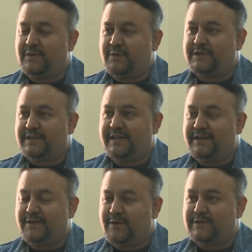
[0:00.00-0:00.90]
question
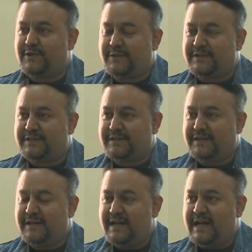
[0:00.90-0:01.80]
here also is,
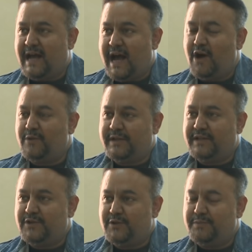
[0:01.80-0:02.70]
how
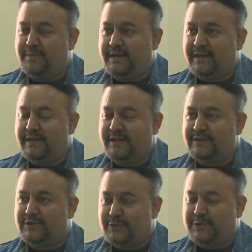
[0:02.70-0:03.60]
can you be
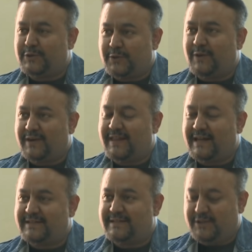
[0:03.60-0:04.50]
so sure
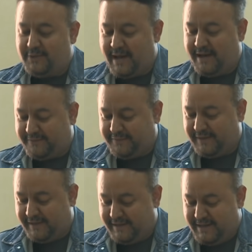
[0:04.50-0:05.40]
that you have
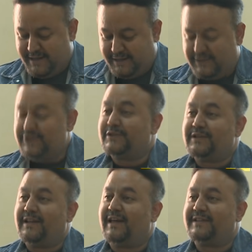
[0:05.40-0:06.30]

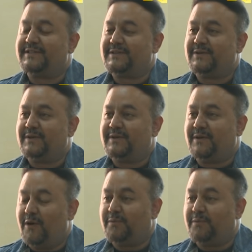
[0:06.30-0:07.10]
digitalized all